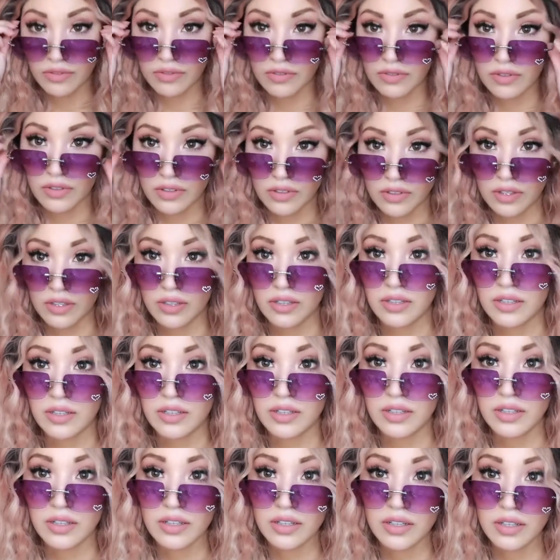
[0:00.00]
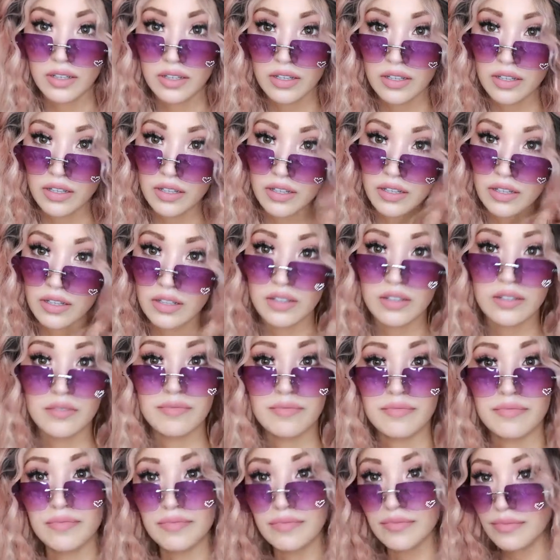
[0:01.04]

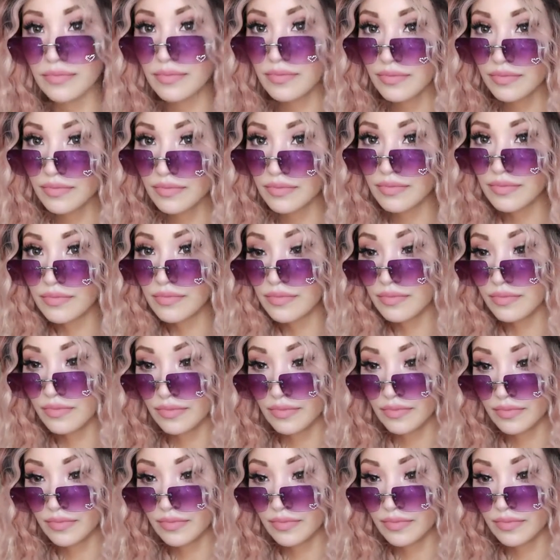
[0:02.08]
(no one is talking)